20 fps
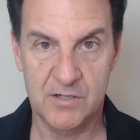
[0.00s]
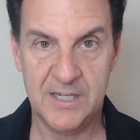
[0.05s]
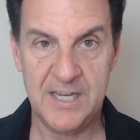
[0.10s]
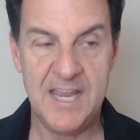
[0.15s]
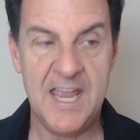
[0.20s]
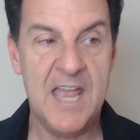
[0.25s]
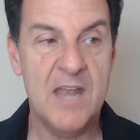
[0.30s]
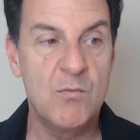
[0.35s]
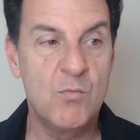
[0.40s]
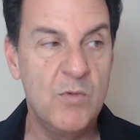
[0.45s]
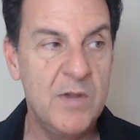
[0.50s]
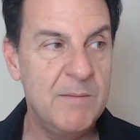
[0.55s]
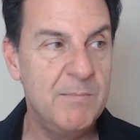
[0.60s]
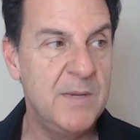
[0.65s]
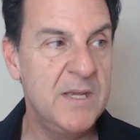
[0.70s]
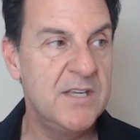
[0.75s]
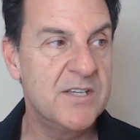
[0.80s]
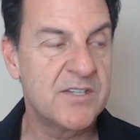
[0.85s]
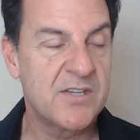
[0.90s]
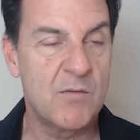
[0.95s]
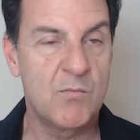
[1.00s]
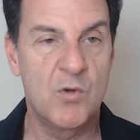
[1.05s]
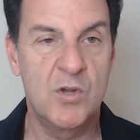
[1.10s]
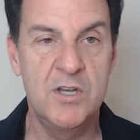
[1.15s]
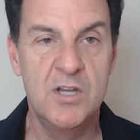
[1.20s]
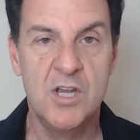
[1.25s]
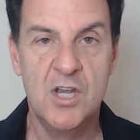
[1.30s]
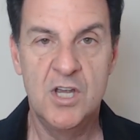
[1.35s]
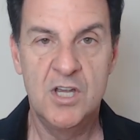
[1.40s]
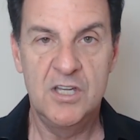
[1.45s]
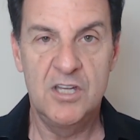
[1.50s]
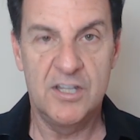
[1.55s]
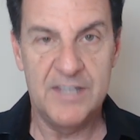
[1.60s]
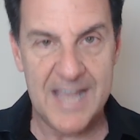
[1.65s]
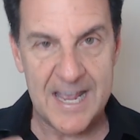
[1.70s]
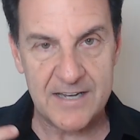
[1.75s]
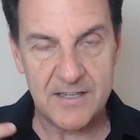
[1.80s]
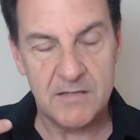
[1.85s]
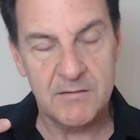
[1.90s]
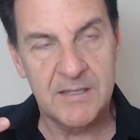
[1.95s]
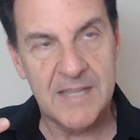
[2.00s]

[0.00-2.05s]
Can we be someone that